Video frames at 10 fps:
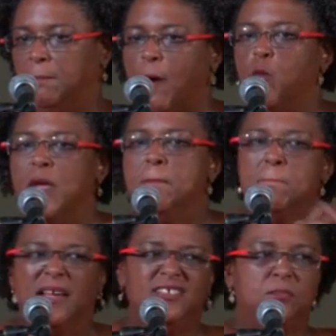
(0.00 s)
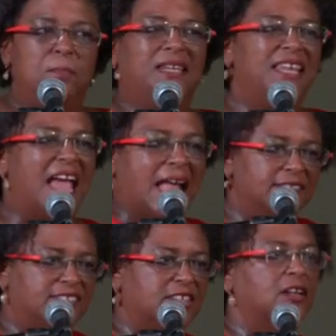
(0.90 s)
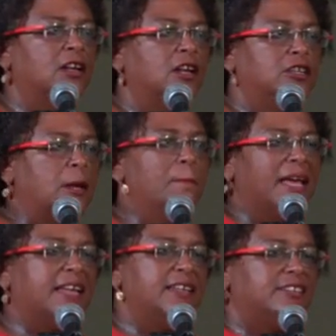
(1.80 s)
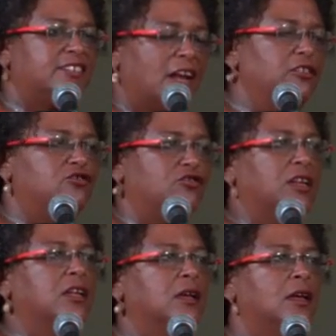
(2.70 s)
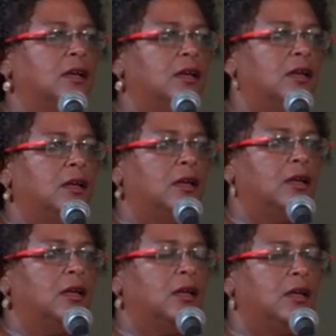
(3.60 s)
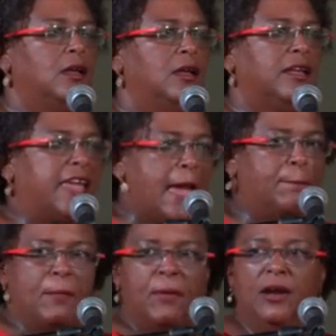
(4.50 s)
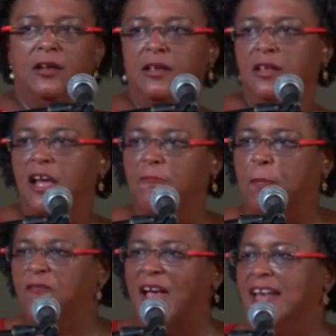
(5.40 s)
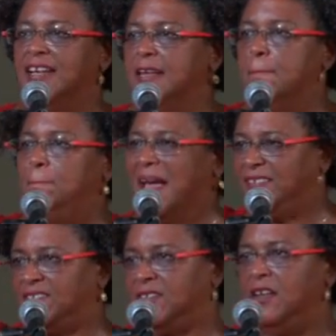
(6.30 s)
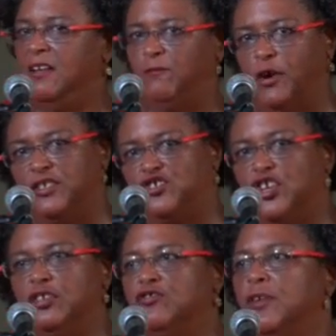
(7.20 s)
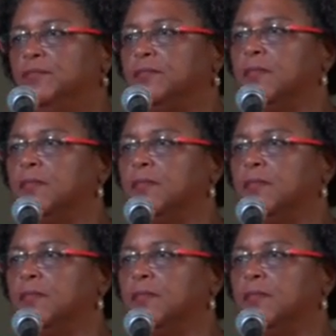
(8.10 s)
but we must be the answer to making this country capable of providing the best for its children.